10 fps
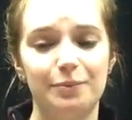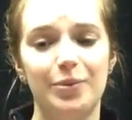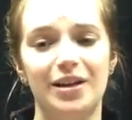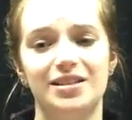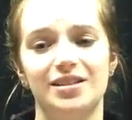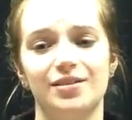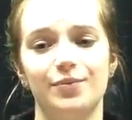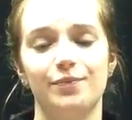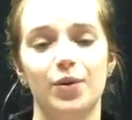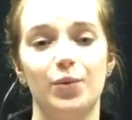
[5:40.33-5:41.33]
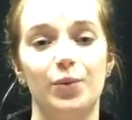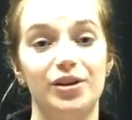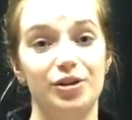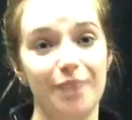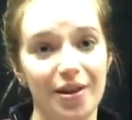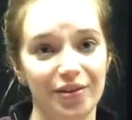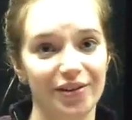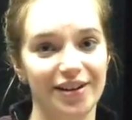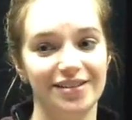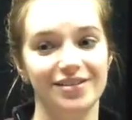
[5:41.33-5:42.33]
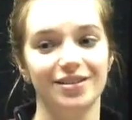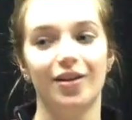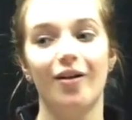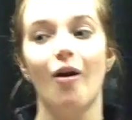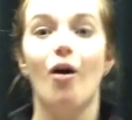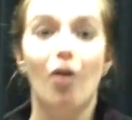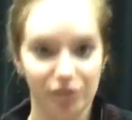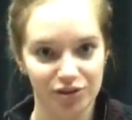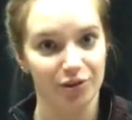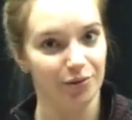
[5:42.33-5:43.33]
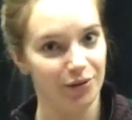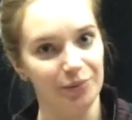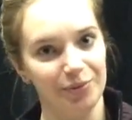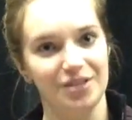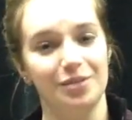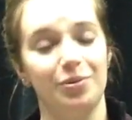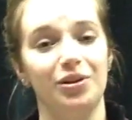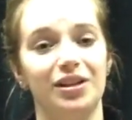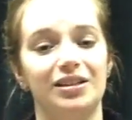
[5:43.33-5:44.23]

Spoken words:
But when your mother is also your principal,